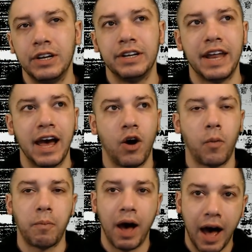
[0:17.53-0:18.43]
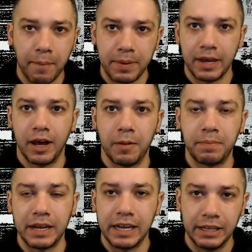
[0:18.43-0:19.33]
now popping up
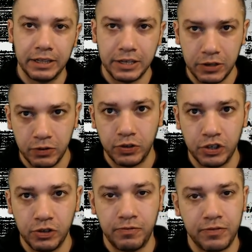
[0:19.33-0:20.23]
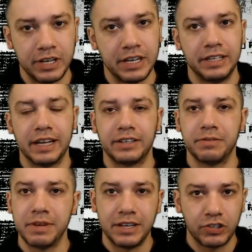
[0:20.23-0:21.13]
in the YouTube feed that to
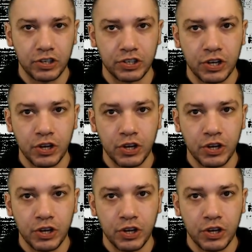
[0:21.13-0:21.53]
me is just